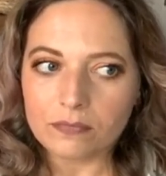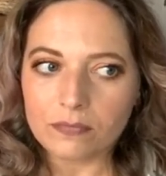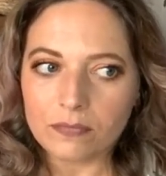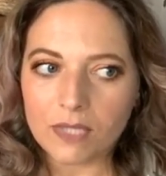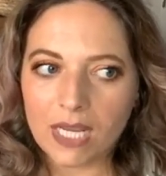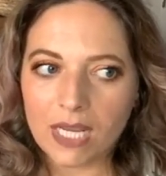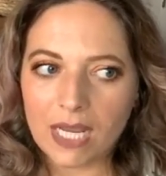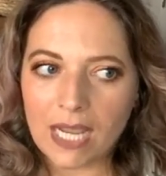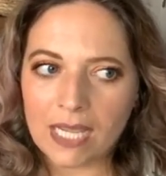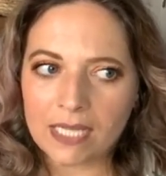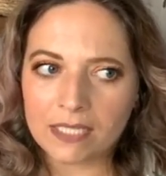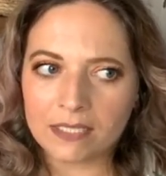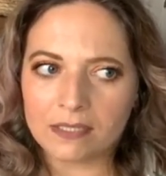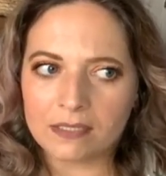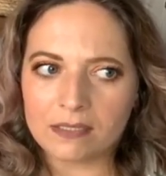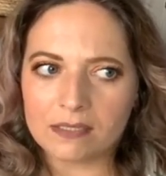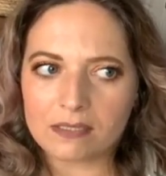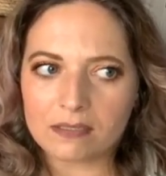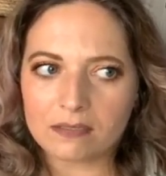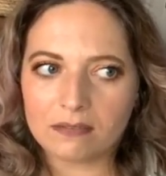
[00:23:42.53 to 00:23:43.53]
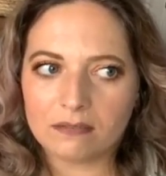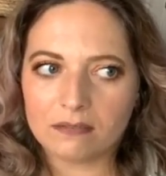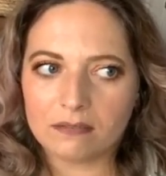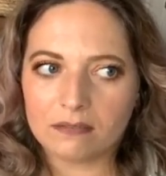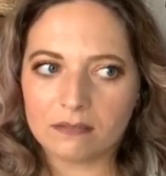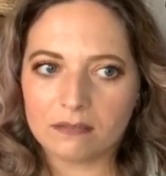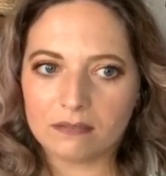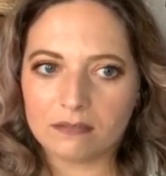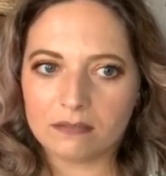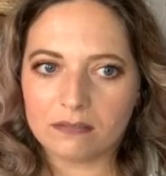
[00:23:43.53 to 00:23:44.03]
And
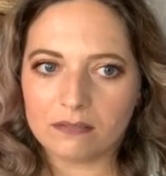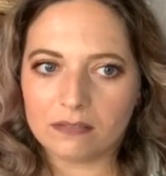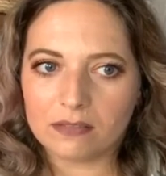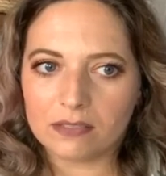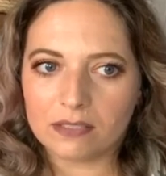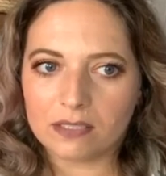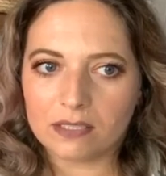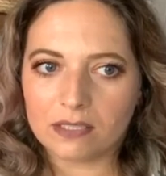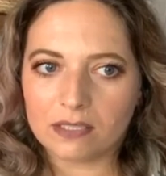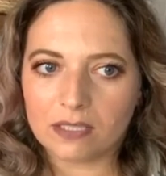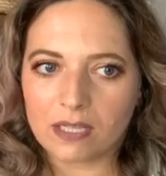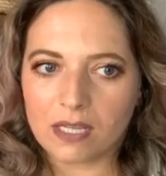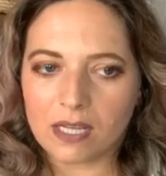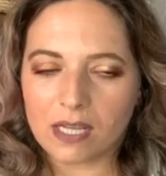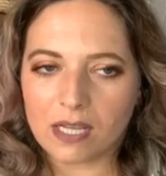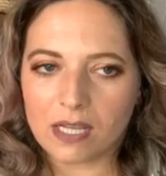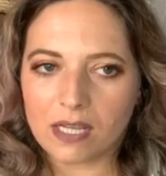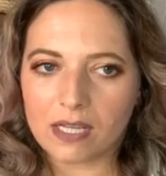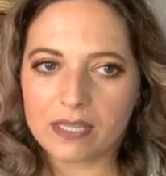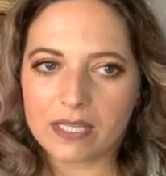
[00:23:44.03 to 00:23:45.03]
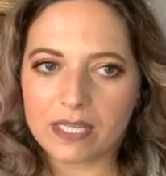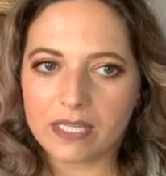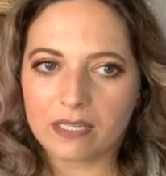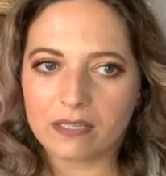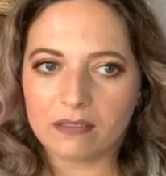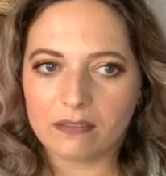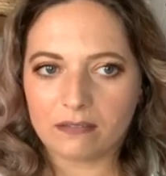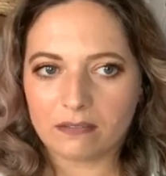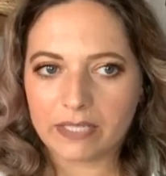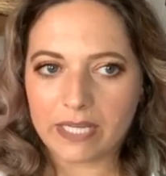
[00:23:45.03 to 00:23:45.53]
I think,
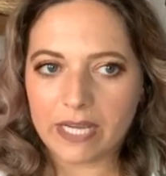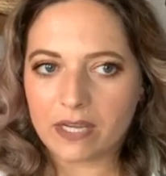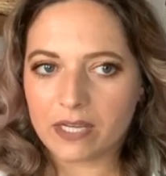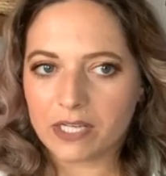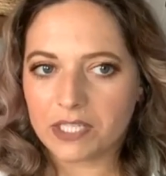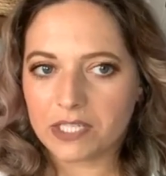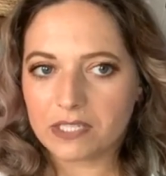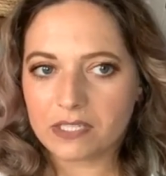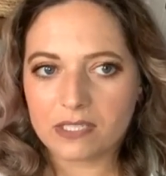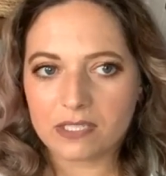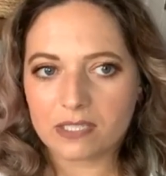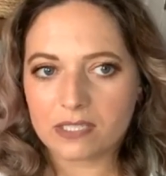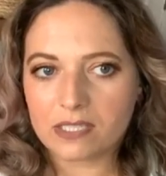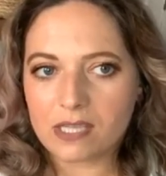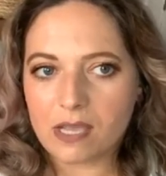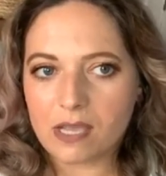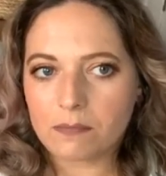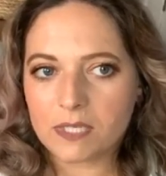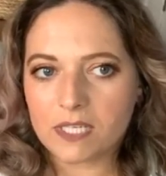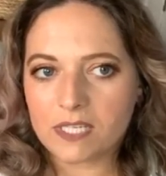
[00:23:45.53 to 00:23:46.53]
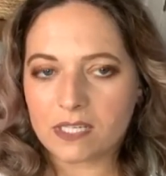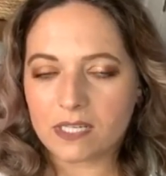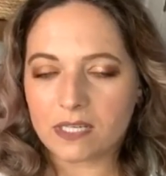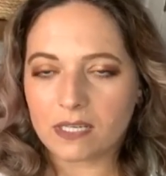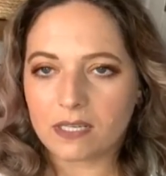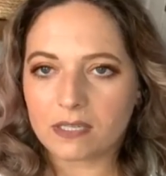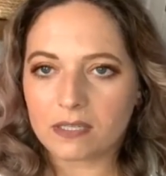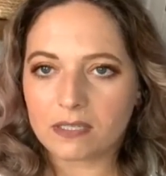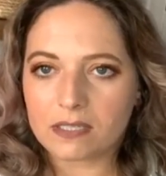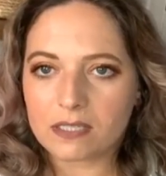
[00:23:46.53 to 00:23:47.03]
yeah, I just accepted it
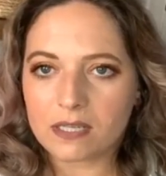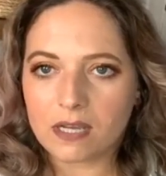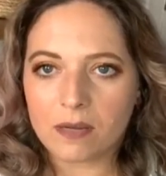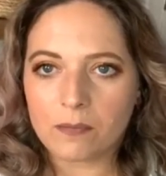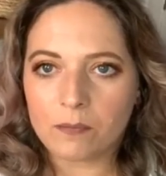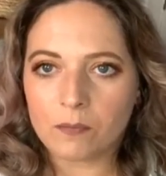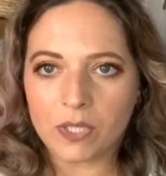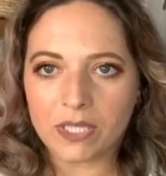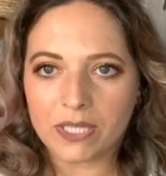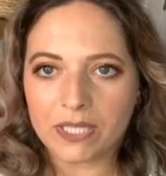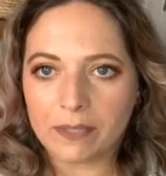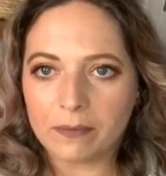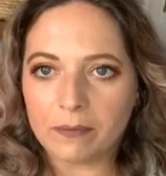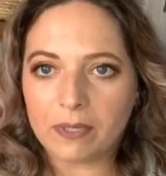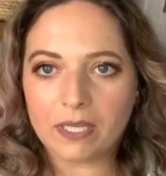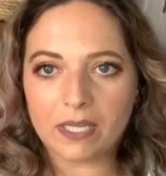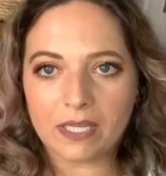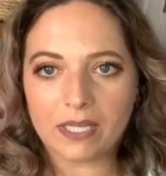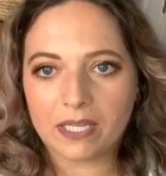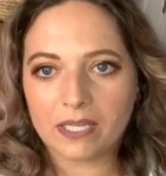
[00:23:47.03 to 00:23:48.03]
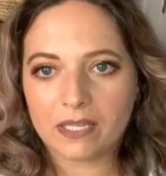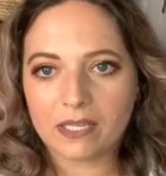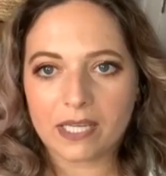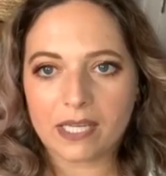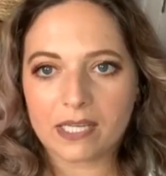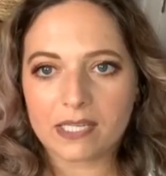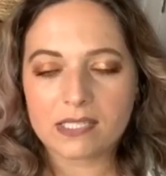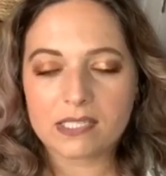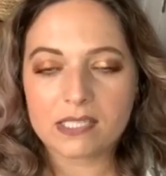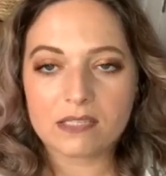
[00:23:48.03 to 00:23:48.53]
at the time when they were like, yeah,
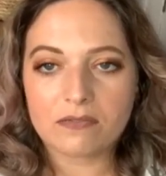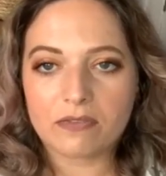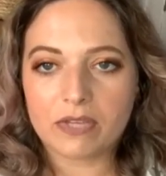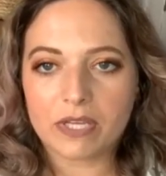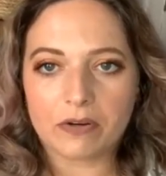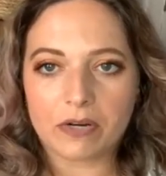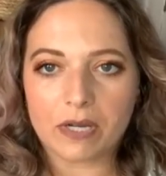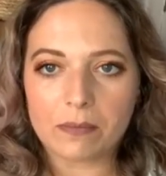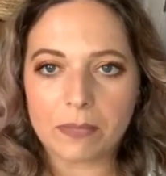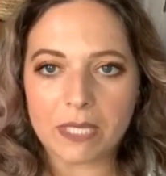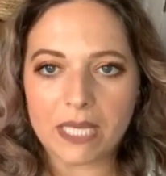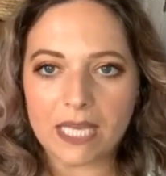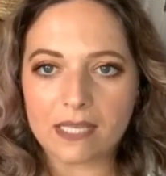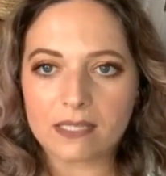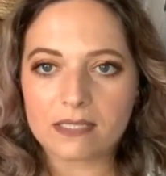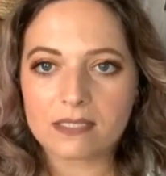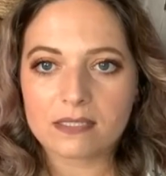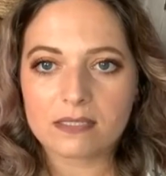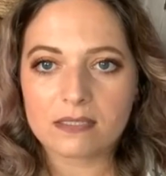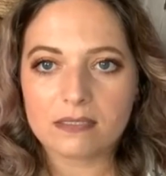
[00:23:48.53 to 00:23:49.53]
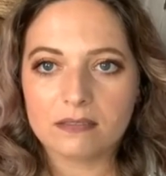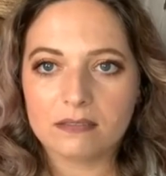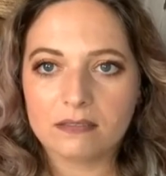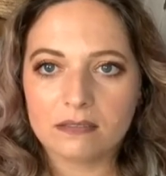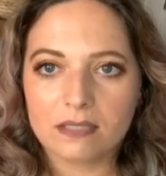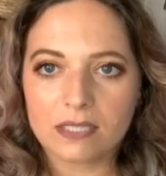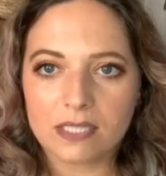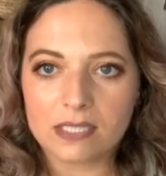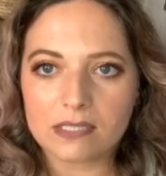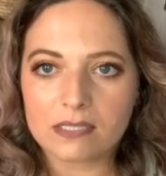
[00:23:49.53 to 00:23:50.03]
it's severe IBS.
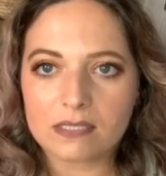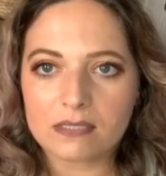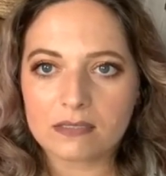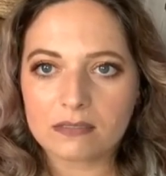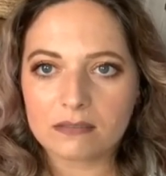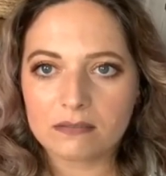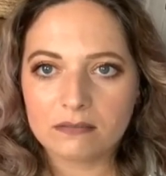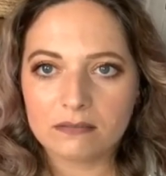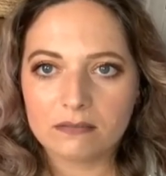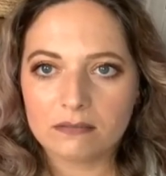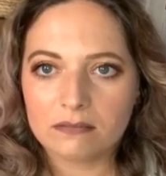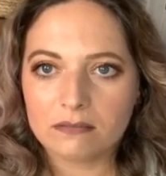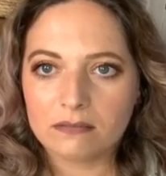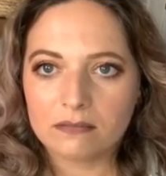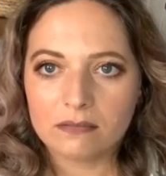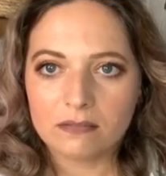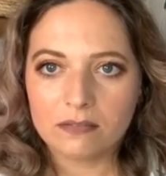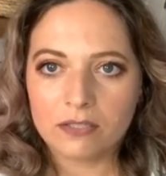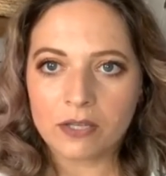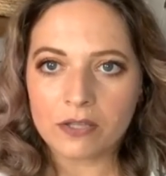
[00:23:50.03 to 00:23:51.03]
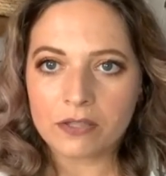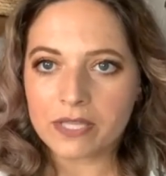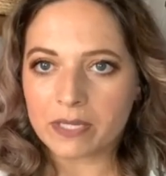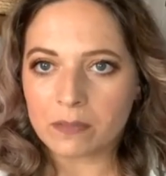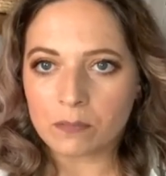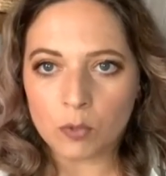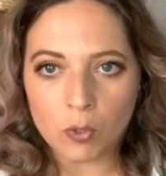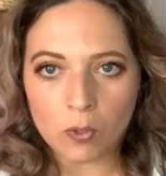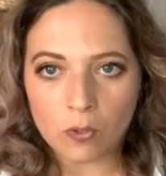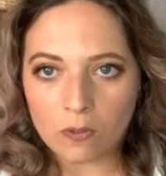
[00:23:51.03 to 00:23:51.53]
It's nothing
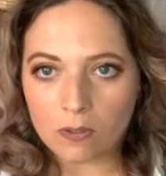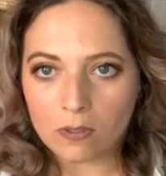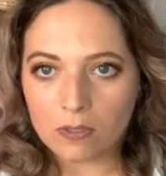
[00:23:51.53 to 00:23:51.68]
more.